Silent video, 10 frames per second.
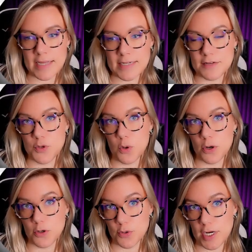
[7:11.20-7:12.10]
And if you
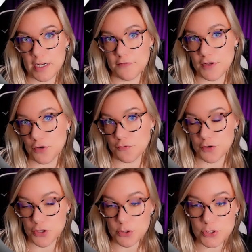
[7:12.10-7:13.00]
are creating a video
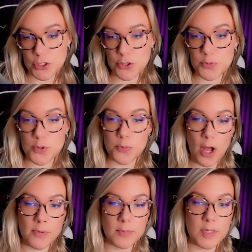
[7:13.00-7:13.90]
for YouTube, you
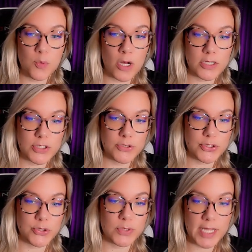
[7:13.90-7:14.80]
probably want to
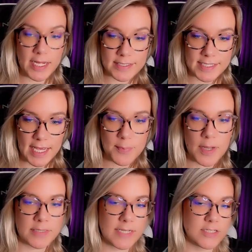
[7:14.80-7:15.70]
do landscape
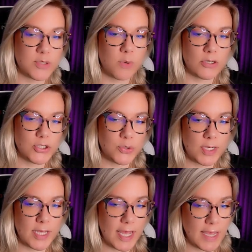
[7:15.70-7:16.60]
unless you are
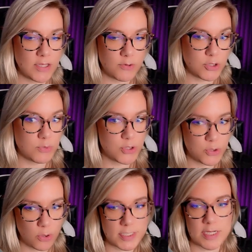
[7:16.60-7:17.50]
doing a YouTube
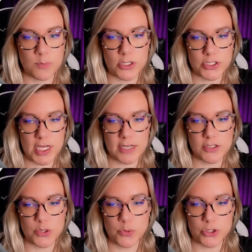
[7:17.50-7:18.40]
Shorts, in which
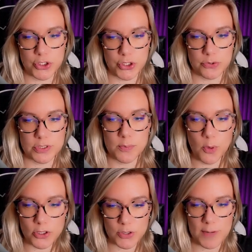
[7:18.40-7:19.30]
case you would choose
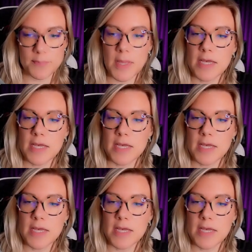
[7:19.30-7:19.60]
portrait.